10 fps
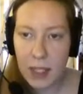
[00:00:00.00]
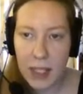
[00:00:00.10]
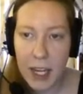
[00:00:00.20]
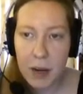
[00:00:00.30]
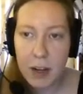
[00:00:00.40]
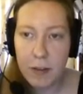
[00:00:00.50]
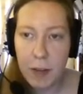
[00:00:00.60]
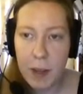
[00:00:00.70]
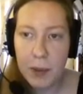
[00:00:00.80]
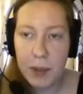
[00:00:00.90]
Now you're ready for
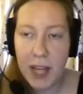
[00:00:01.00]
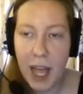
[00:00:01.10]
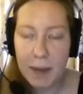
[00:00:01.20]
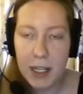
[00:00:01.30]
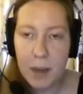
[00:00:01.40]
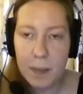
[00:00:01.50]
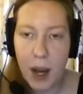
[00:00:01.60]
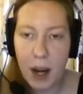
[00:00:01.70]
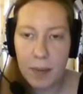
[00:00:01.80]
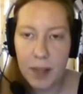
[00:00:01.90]
people to inhabit an
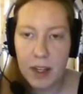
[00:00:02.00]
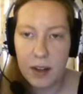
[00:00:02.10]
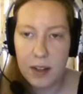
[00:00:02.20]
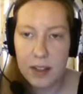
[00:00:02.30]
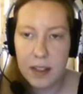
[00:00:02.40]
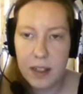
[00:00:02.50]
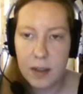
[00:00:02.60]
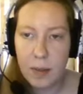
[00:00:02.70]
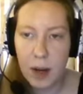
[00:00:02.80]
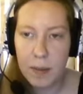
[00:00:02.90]
apartment. Notice that
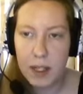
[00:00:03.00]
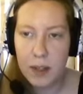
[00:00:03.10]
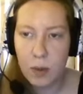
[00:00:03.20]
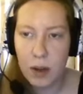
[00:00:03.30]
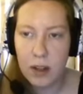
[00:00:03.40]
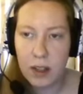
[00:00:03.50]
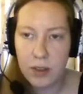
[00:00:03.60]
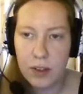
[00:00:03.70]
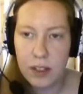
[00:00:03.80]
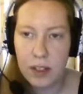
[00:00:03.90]
an apartment needs water,
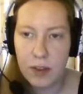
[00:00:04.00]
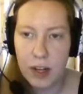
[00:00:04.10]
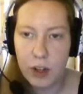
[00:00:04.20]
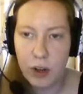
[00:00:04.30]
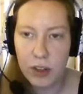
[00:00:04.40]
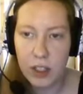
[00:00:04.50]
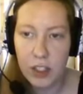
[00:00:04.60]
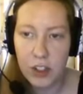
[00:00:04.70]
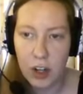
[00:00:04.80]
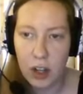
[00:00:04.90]
electricity, fresh air, and
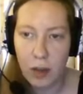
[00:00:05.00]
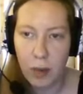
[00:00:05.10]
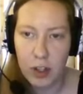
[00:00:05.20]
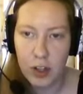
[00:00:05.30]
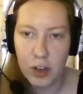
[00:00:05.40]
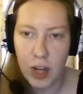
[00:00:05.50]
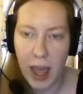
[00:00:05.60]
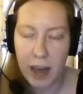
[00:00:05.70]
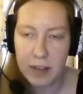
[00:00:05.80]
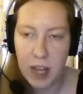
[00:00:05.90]
leisure, all of which you should
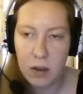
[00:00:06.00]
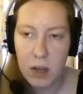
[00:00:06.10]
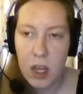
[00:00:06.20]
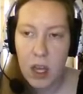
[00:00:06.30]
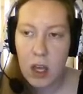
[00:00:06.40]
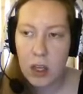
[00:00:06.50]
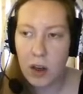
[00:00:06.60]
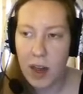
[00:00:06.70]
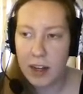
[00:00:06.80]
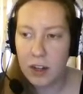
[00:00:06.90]
have now.
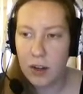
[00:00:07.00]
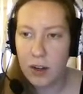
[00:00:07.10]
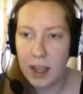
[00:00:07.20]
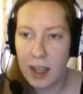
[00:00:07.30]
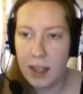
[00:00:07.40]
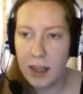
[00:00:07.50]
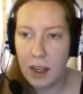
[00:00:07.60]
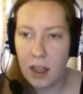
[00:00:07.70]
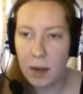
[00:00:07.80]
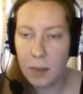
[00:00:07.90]
Go ahead and create
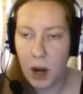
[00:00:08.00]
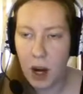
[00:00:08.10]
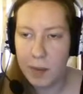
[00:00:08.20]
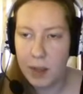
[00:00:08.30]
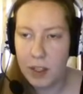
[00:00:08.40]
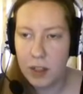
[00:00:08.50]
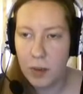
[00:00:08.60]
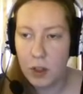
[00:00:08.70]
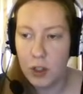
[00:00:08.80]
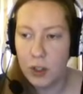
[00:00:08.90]
an apartment to
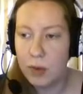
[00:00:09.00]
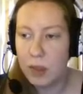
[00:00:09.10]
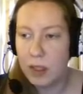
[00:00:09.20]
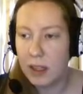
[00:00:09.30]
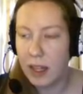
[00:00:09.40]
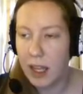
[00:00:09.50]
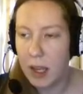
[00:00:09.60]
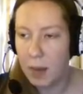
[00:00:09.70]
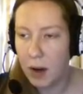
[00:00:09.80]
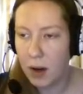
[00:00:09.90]
produce
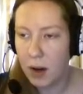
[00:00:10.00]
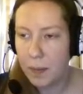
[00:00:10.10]
labor.